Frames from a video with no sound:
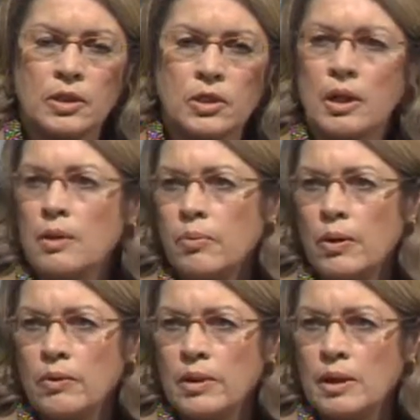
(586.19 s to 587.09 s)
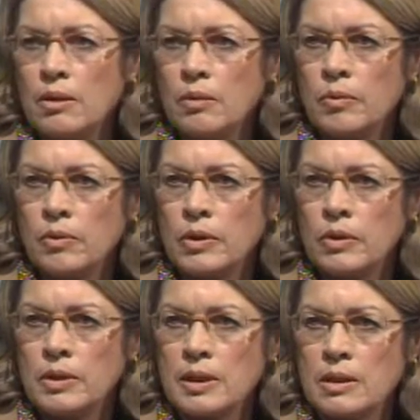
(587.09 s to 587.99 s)
starting point with any urban
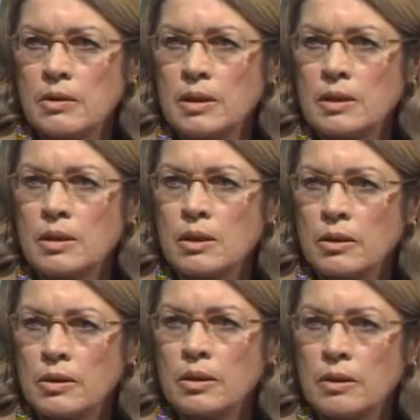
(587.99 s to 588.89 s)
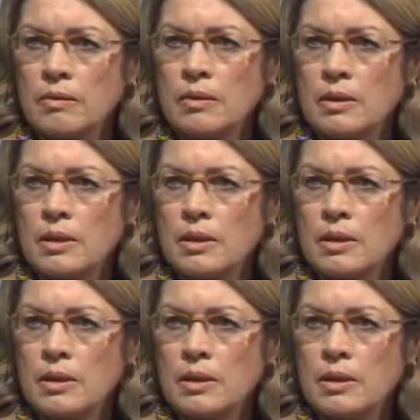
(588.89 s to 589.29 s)
renewal district is to look to